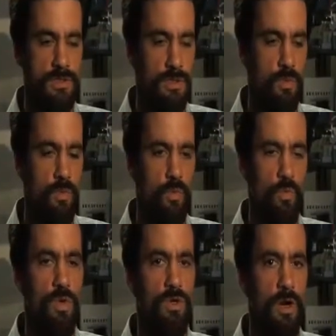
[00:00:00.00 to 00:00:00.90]
So
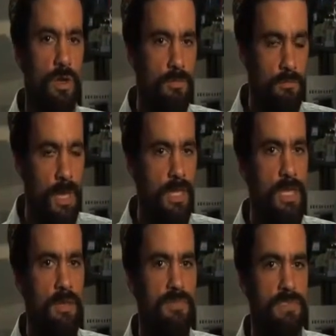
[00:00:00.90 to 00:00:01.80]
my
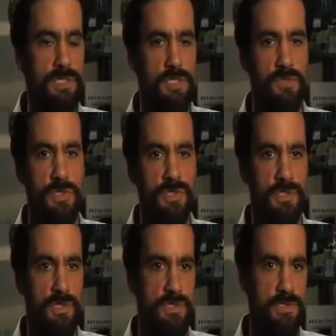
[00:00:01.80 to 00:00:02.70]
lab's interest
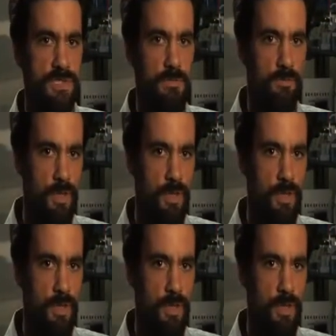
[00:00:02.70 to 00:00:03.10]
is in